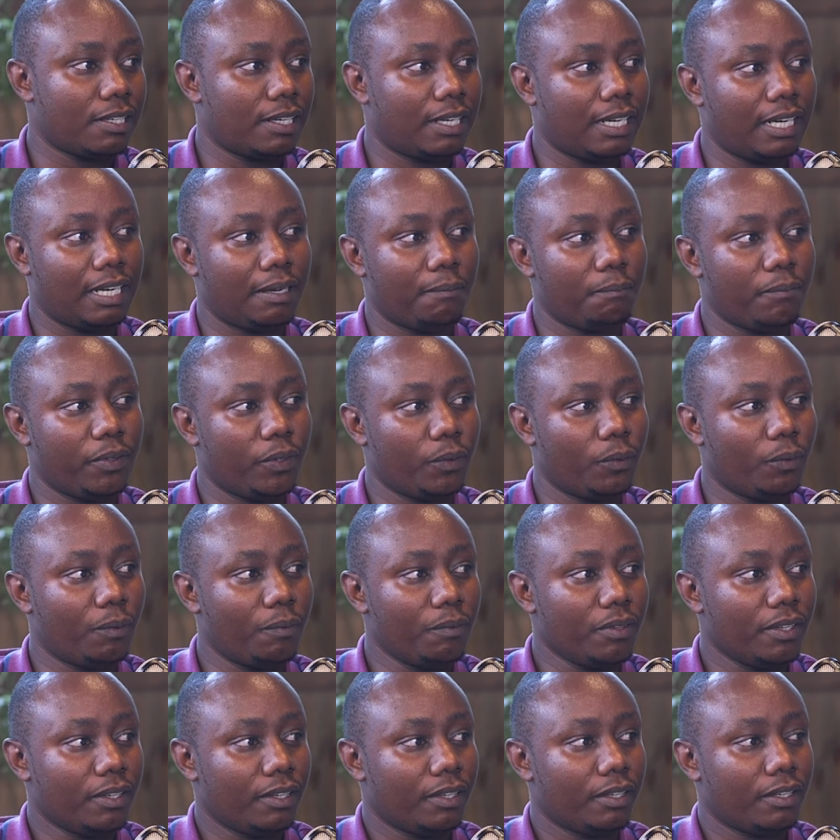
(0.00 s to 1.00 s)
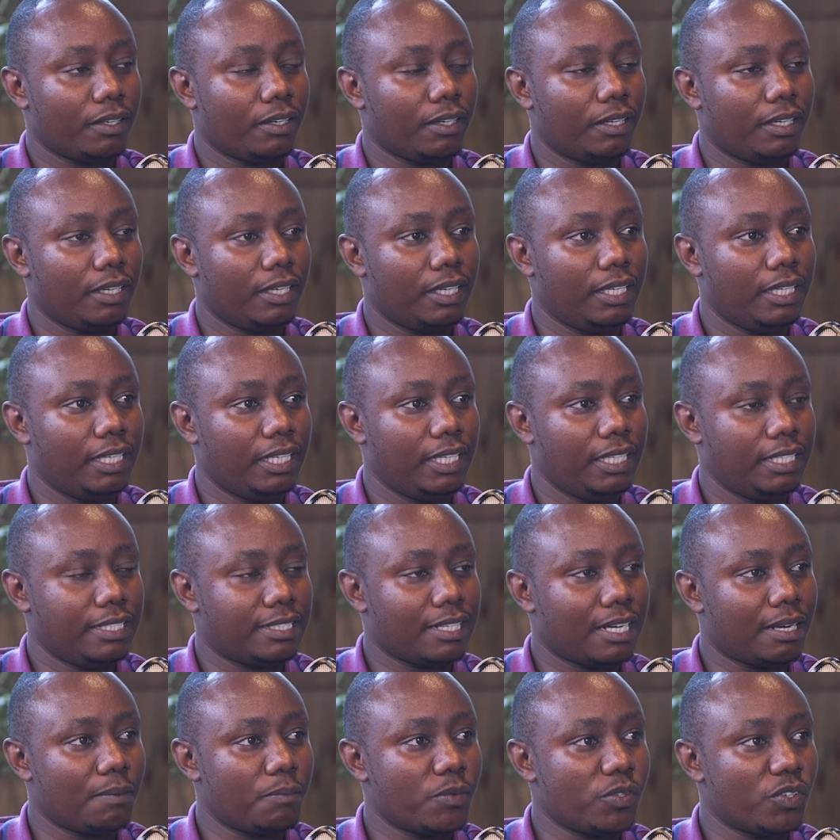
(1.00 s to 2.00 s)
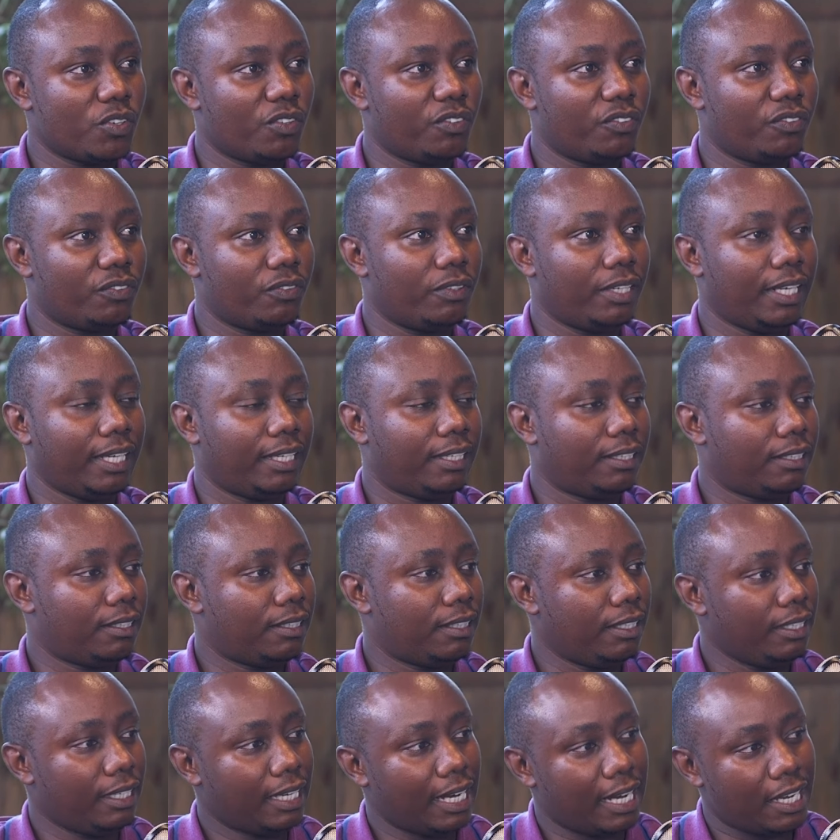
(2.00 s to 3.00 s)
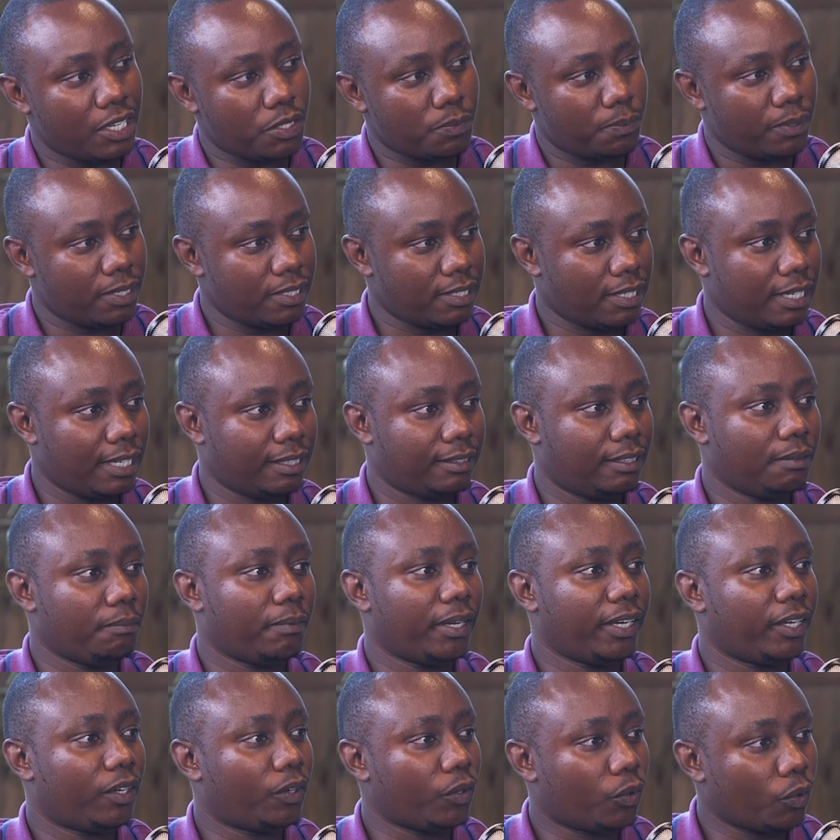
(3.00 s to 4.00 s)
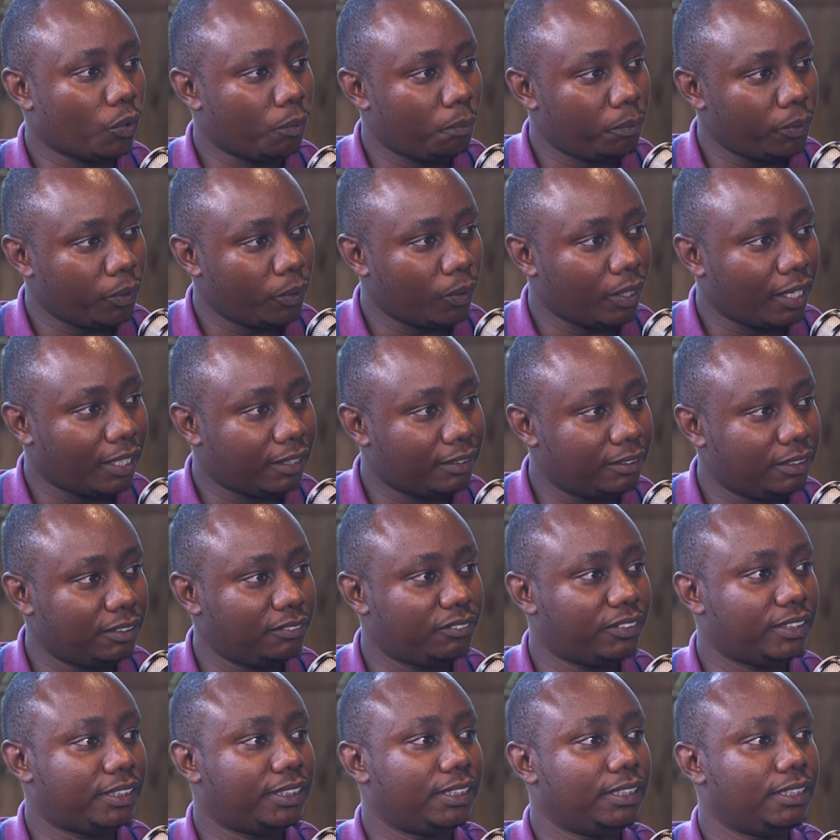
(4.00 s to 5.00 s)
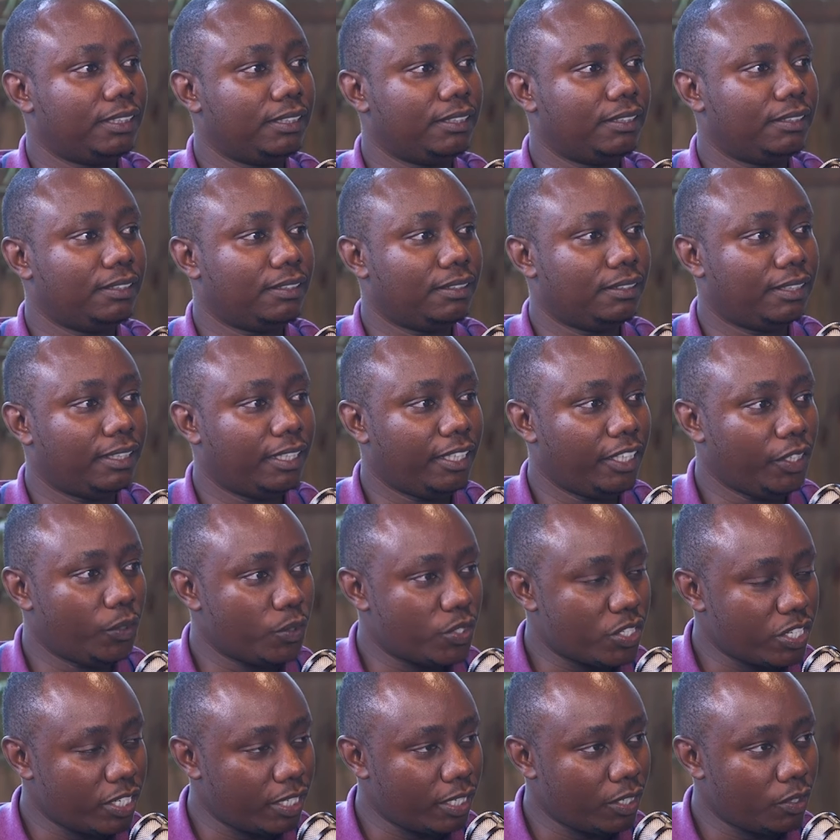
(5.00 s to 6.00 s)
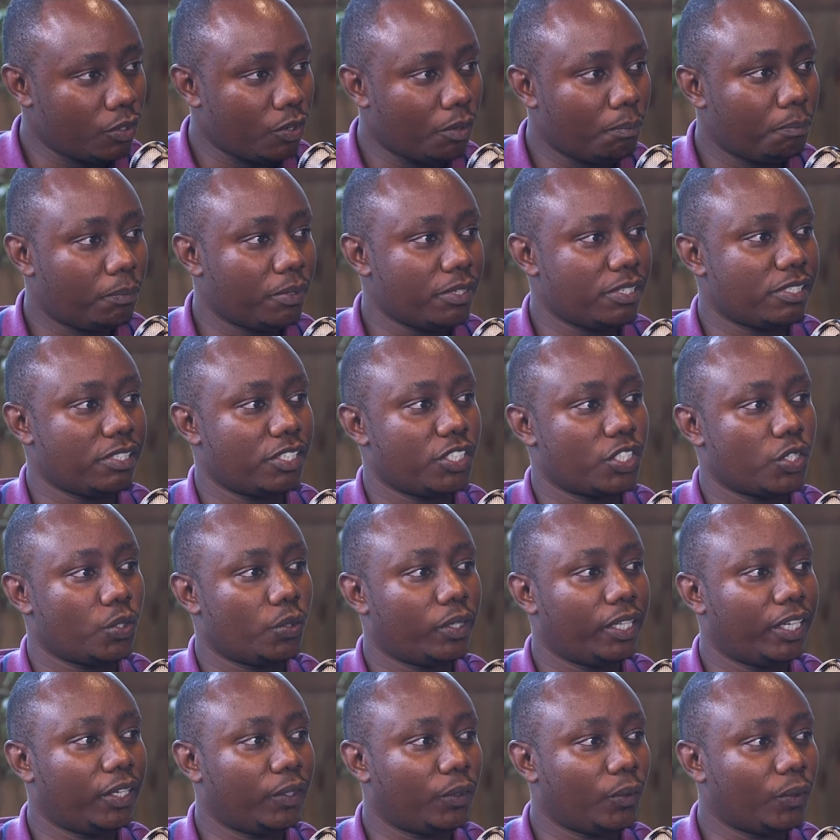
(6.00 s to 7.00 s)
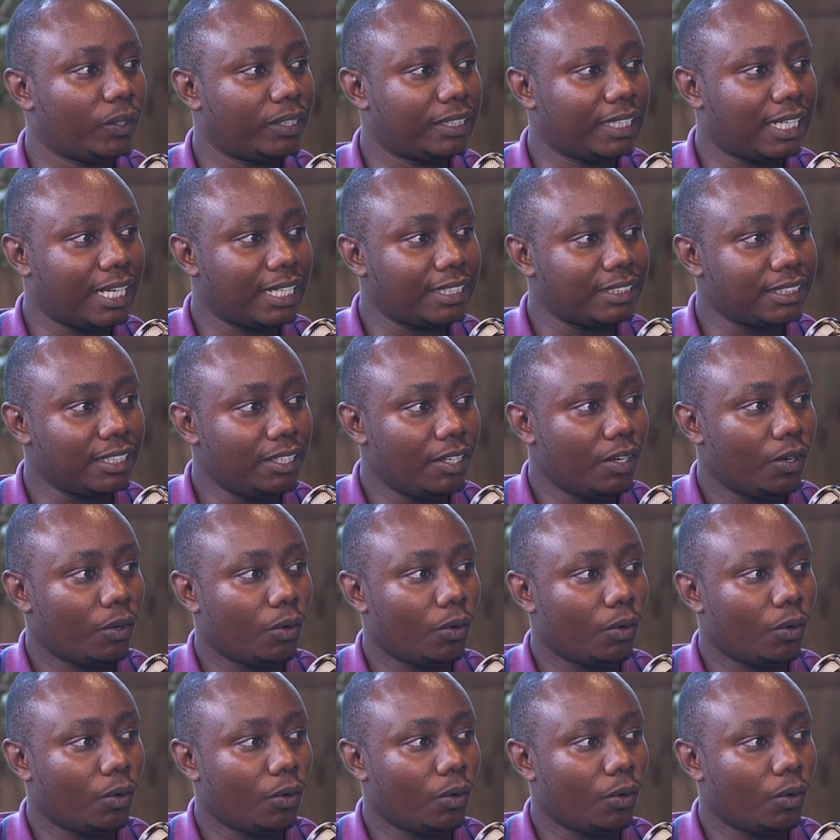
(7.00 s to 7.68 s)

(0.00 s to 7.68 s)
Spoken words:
in terms of like key aspects like the microbial activity, the nutrient composition and all that,